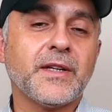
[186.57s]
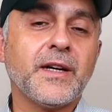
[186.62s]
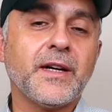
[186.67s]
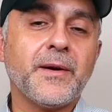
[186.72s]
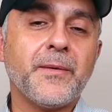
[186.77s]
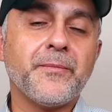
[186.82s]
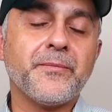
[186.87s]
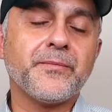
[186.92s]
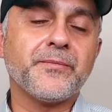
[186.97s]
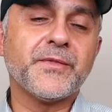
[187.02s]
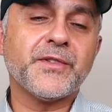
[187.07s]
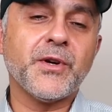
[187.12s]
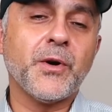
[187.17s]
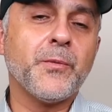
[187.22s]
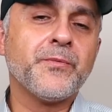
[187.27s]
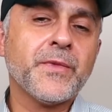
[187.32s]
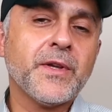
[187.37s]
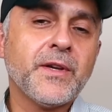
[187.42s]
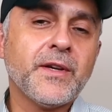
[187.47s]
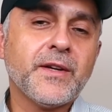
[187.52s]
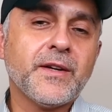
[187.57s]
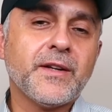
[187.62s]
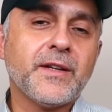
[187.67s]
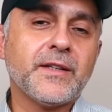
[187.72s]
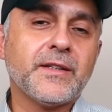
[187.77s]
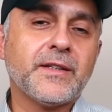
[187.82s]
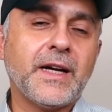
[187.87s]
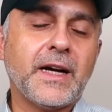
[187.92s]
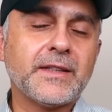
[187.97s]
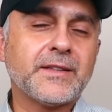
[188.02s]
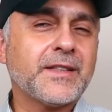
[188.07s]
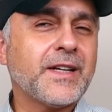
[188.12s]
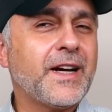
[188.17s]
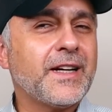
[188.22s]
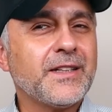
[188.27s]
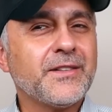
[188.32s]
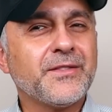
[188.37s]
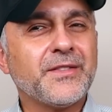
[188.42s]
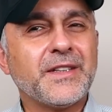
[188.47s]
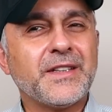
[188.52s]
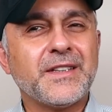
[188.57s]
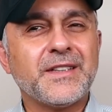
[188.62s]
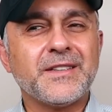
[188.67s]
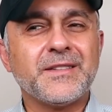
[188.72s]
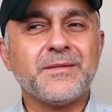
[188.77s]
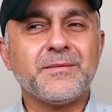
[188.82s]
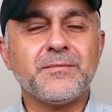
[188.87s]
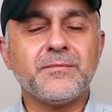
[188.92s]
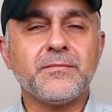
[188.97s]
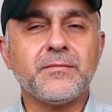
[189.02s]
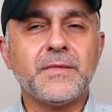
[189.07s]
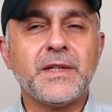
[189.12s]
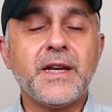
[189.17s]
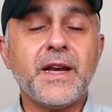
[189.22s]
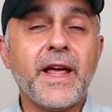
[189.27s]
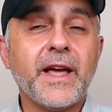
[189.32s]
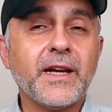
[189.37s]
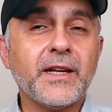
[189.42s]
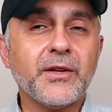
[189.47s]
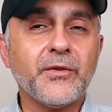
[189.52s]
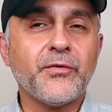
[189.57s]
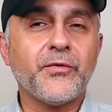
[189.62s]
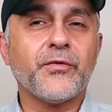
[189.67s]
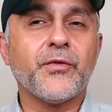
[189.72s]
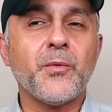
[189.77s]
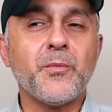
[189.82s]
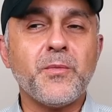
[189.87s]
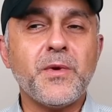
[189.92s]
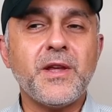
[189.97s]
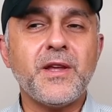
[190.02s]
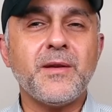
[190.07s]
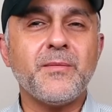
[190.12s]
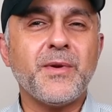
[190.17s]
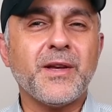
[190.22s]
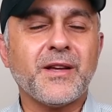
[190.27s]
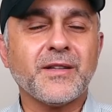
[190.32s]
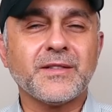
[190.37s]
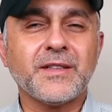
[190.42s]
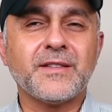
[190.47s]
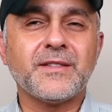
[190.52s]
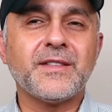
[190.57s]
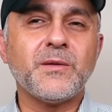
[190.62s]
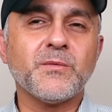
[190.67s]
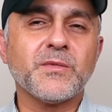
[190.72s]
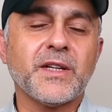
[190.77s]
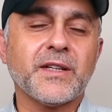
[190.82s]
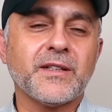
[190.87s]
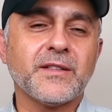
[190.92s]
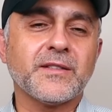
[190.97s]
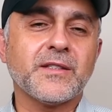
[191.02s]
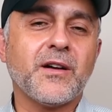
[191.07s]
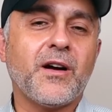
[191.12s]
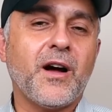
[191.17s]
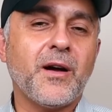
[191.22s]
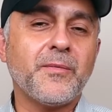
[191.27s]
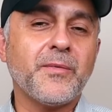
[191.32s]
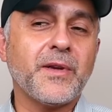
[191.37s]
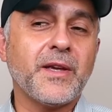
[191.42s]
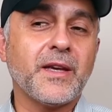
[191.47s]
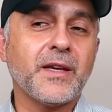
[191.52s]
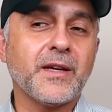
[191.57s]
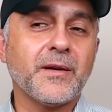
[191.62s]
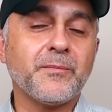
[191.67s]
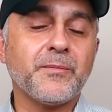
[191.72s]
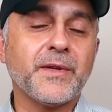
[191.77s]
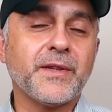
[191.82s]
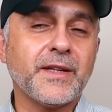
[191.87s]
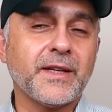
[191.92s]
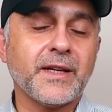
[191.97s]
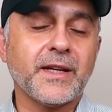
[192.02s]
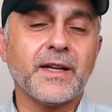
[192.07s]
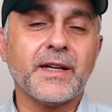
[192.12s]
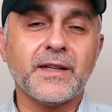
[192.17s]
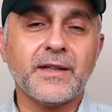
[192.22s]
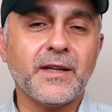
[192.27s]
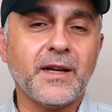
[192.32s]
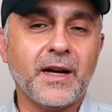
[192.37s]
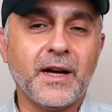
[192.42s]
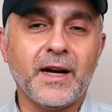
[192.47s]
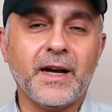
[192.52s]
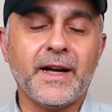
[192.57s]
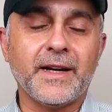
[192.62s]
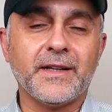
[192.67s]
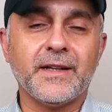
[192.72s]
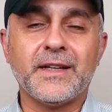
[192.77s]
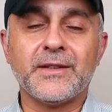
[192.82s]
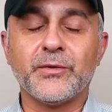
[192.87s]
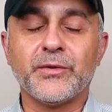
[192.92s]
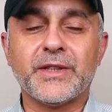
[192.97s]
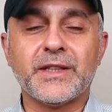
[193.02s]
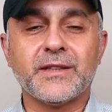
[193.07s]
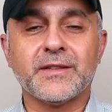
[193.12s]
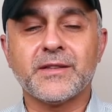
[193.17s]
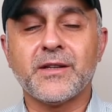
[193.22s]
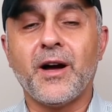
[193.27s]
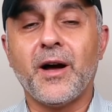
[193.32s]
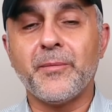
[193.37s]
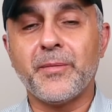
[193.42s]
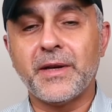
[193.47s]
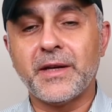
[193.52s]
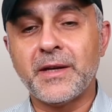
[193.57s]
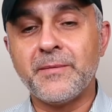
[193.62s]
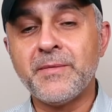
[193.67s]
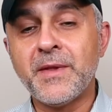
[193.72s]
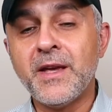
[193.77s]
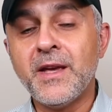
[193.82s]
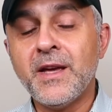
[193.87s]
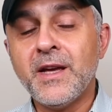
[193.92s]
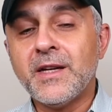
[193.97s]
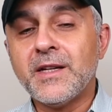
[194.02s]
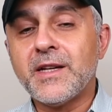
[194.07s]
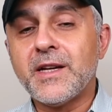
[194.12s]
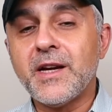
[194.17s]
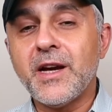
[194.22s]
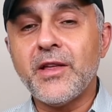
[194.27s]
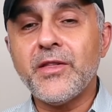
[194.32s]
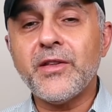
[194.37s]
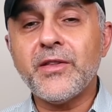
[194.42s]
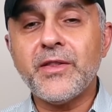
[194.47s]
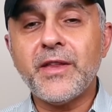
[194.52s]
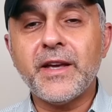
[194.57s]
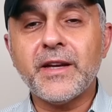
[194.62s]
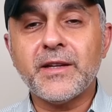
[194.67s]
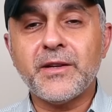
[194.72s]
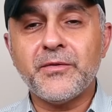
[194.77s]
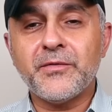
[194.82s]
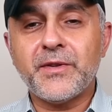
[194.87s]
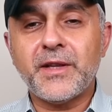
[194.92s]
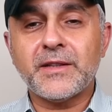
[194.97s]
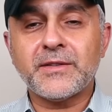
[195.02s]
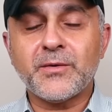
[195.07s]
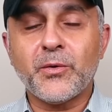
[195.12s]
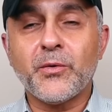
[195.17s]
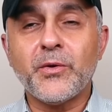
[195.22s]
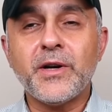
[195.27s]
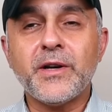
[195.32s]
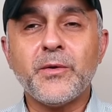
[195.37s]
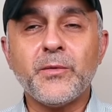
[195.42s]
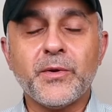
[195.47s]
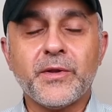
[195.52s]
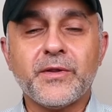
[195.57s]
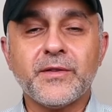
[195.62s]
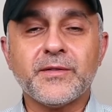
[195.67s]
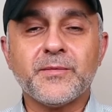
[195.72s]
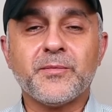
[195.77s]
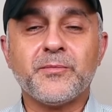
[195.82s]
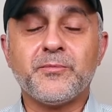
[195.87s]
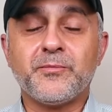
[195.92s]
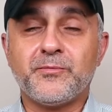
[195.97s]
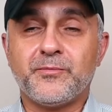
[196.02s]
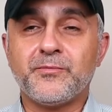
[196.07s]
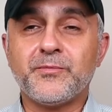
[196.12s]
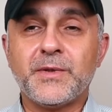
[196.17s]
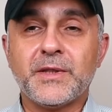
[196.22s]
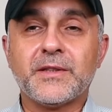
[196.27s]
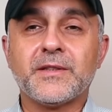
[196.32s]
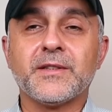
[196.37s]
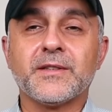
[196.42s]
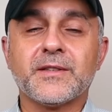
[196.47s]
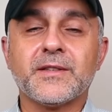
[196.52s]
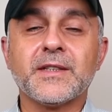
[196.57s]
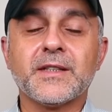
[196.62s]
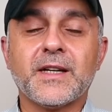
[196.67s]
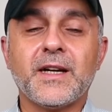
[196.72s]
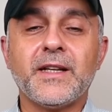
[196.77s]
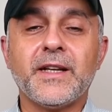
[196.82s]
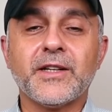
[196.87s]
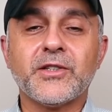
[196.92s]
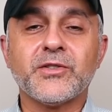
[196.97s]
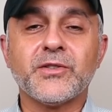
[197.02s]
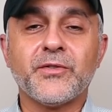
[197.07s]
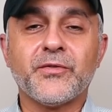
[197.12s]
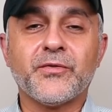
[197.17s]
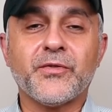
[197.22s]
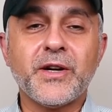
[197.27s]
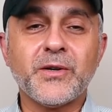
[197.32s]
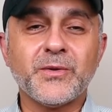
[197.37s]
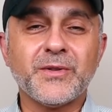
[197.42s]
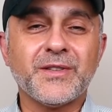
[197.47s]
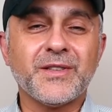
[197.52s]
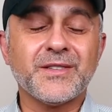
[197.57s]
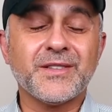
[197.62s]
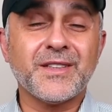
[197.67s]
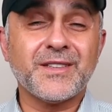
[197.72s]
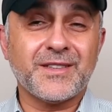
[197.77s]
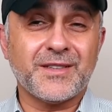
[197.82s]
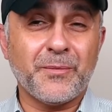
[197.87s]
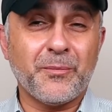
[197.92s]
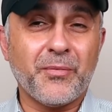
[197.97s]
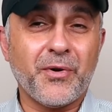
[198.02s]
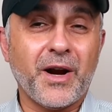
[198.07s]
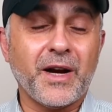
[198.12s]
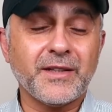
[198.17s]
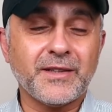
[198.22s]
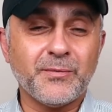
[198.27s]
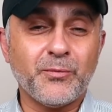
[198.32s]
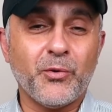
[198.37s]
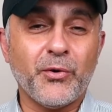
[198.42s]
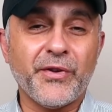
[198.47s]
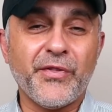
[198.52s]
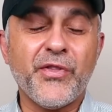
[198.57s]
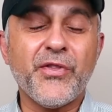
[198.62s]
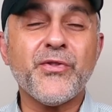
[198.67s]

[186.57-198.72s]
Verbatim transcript: Um, so that's kind of a negative for me because it seems like it's copying it, but then again, uh, I, I, don't think it's copying it. The other negative that's already with this this is the collection of fragrances. That's the price point.